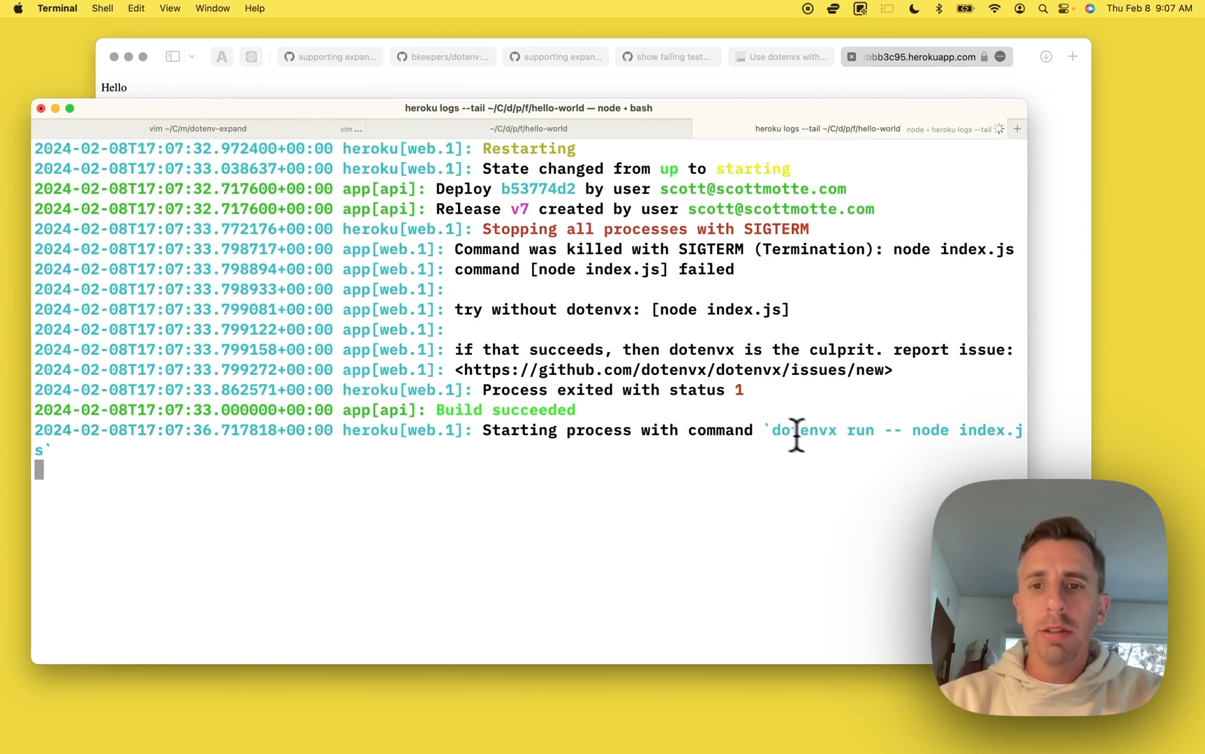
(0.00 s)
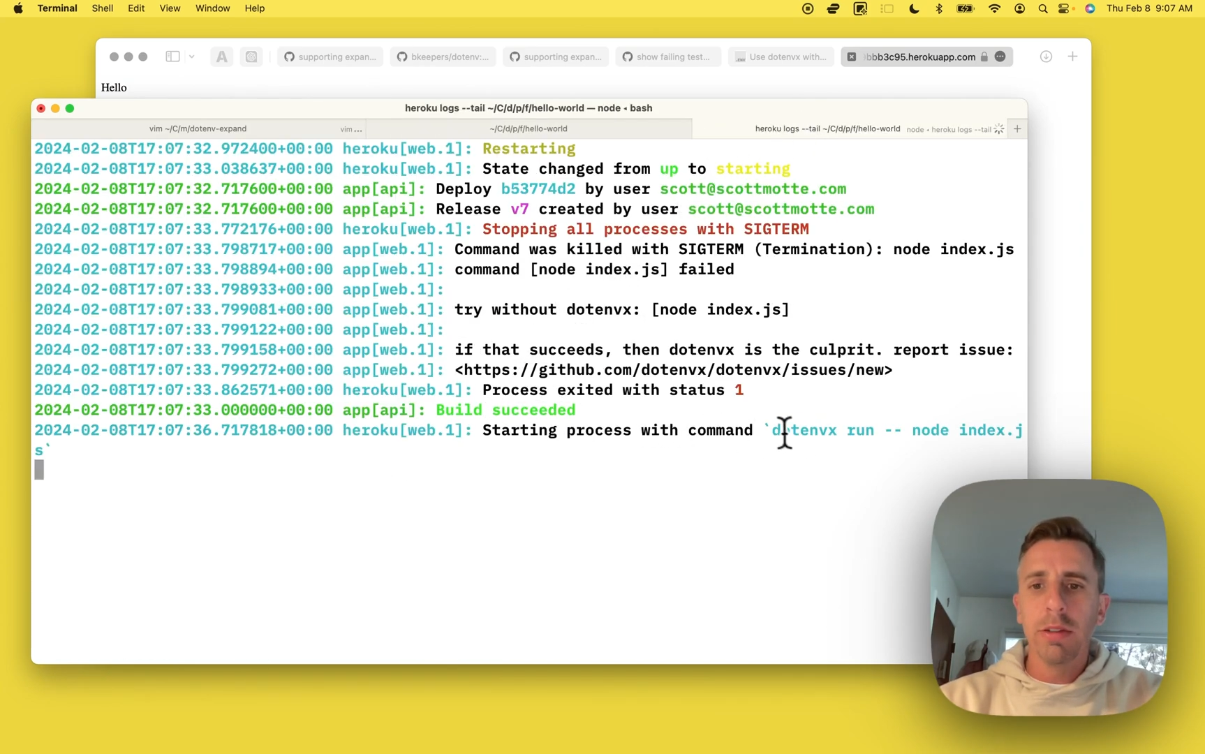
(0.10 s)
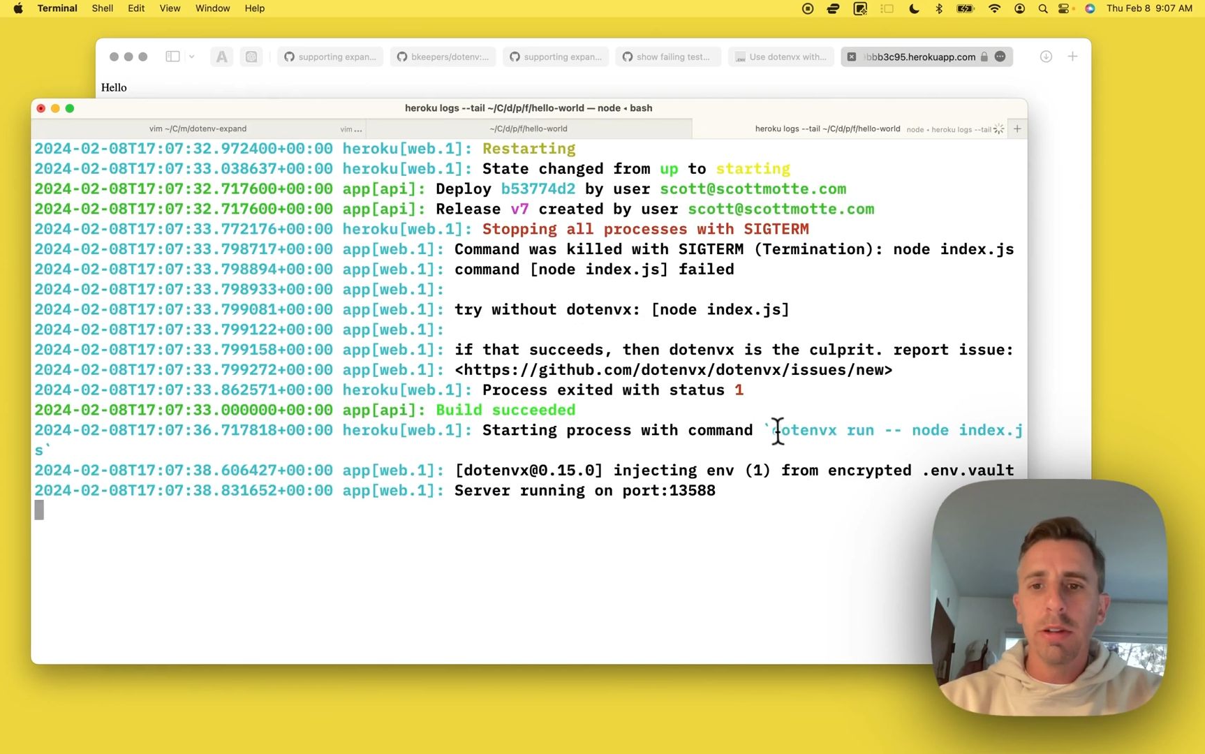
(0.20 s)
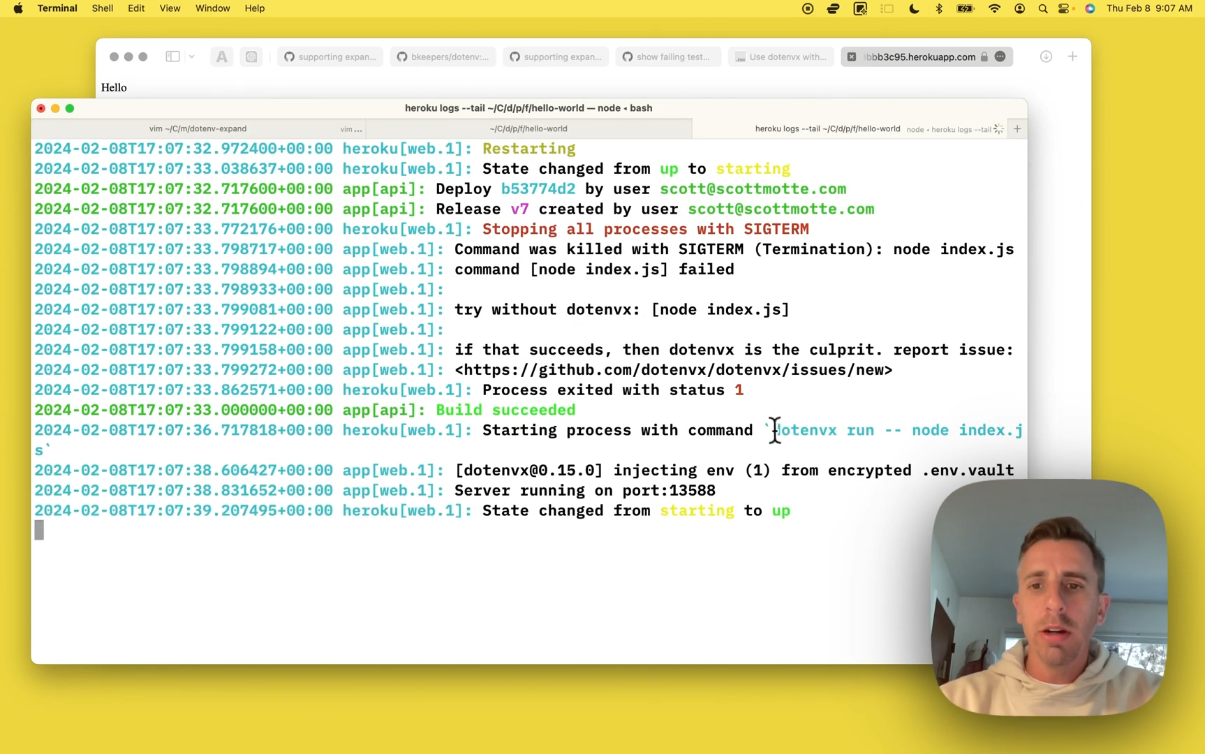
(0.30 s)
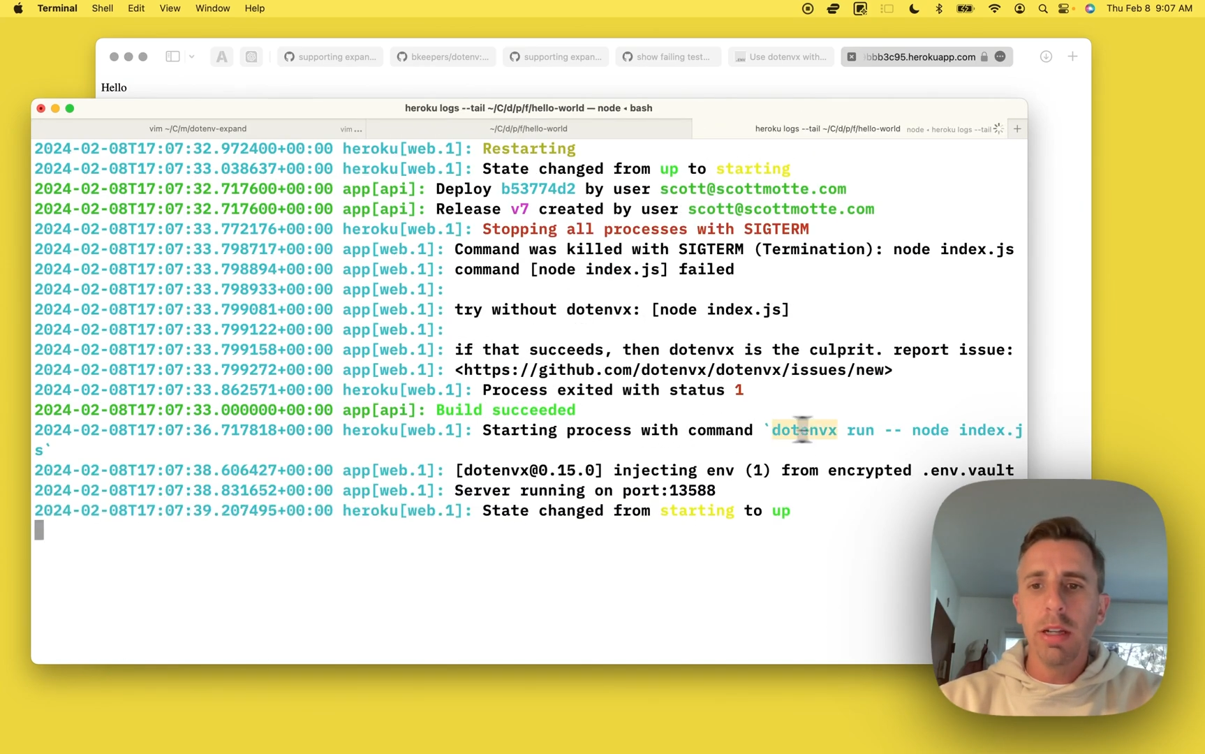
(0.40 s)
is
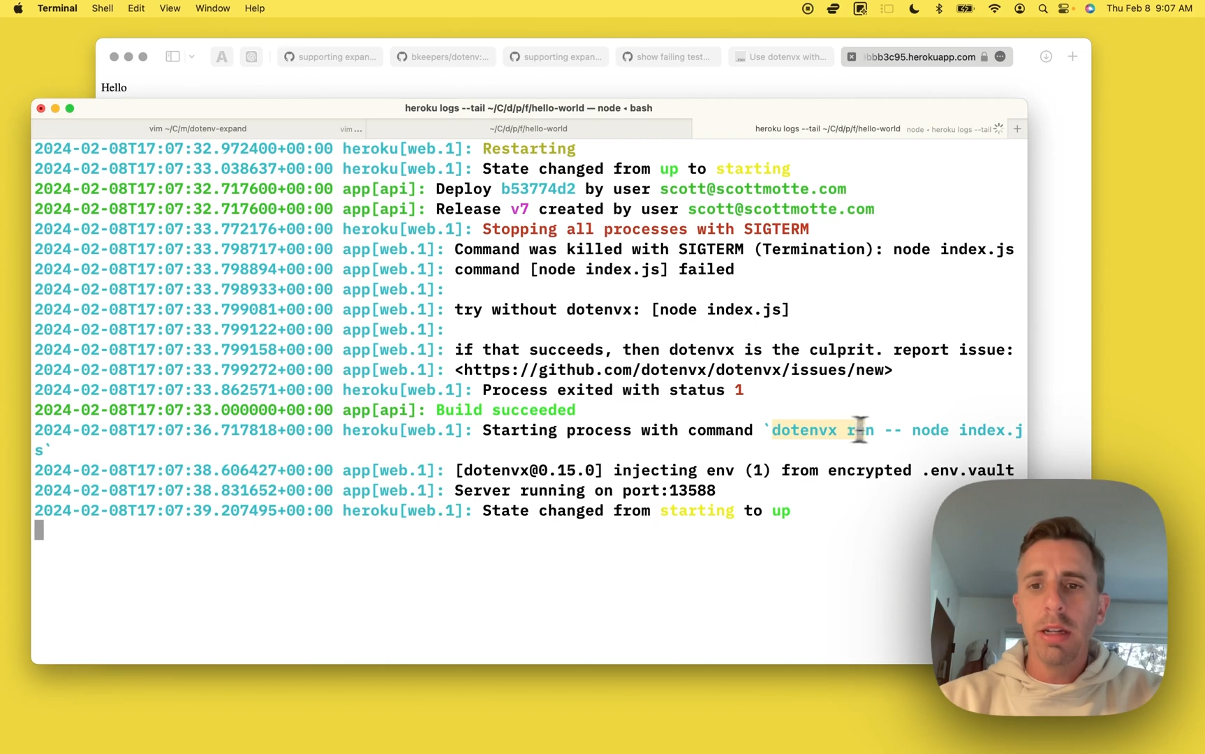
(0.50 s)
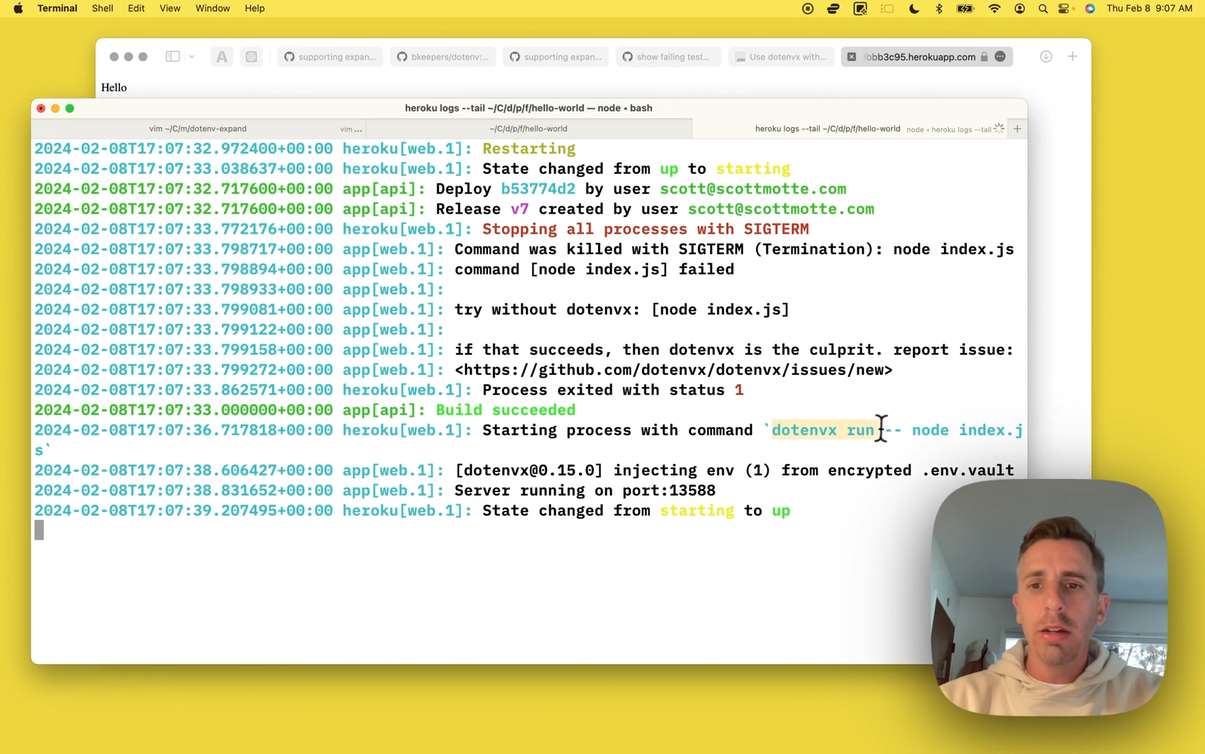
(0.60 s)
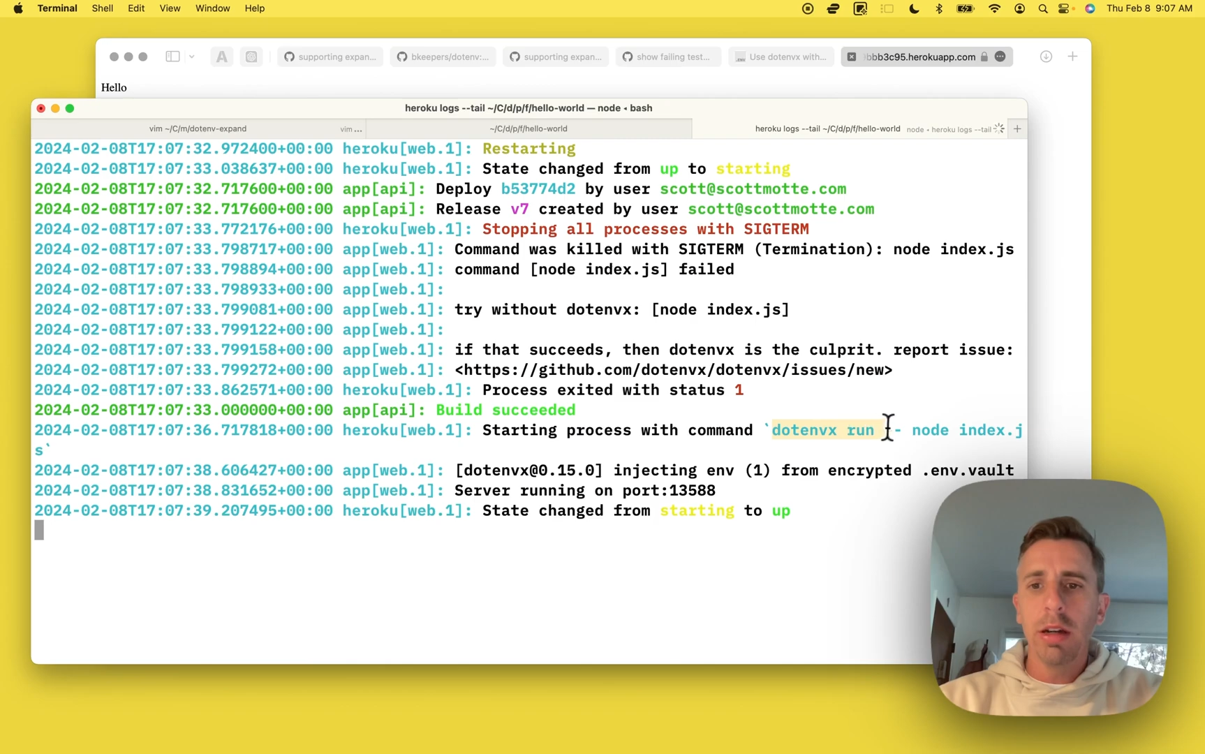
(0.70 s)
starting,